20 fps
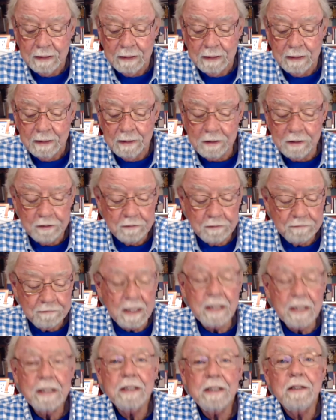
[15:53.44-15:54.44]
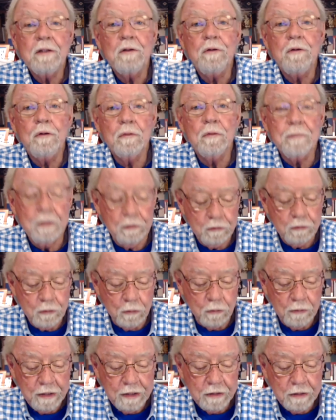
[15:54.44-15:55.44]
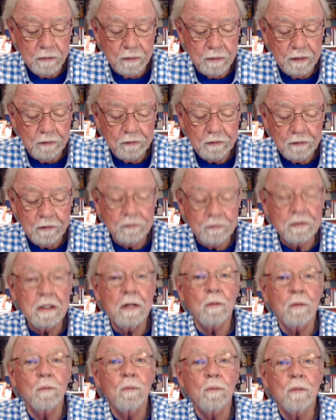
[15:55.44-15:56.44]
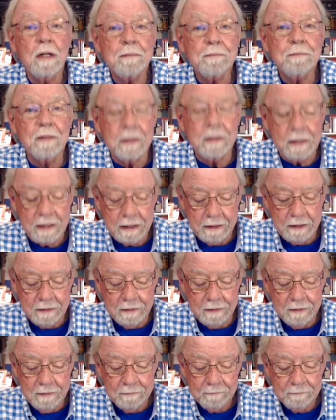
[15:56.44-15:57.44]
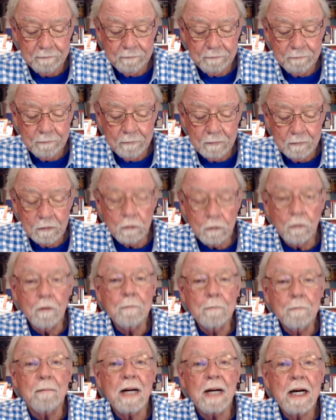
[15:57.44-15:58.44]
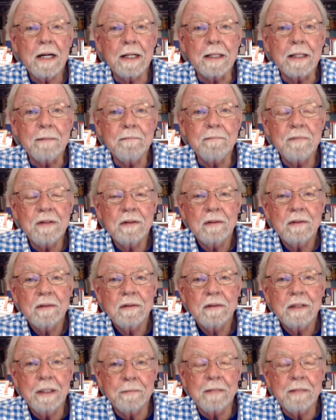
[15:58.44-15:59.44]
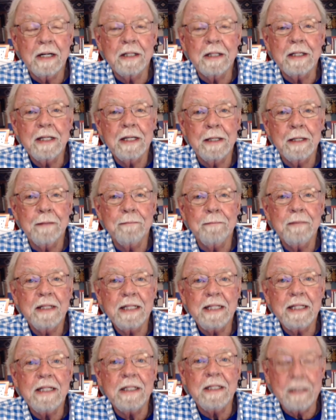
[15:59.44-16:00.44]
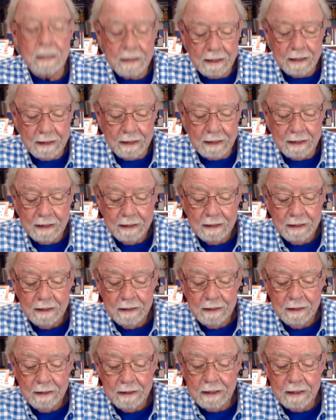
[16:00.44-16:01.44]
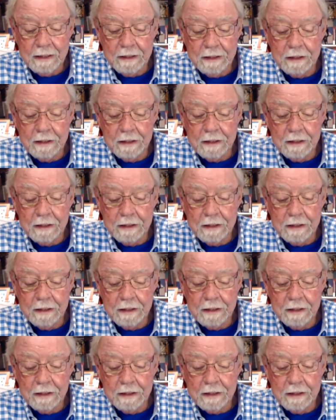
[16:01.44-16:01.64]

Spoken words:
The divine human coherence is now replicated or mimed, M-I-M-E-D, in the